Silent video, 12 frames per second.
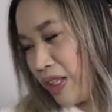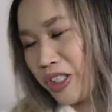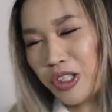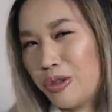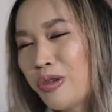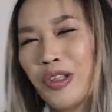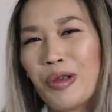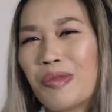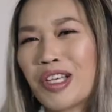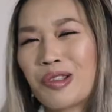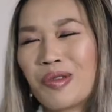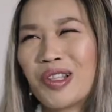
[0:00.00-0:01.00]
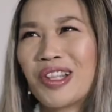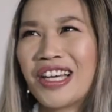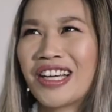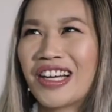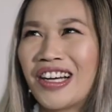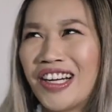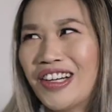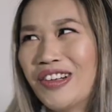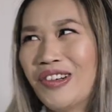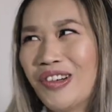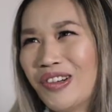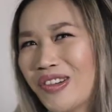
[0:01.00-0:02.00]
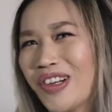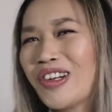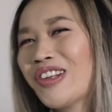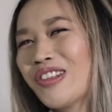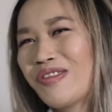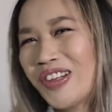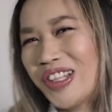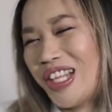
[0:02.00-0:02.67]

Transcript: It just really makes me think, ooh, what are all the fun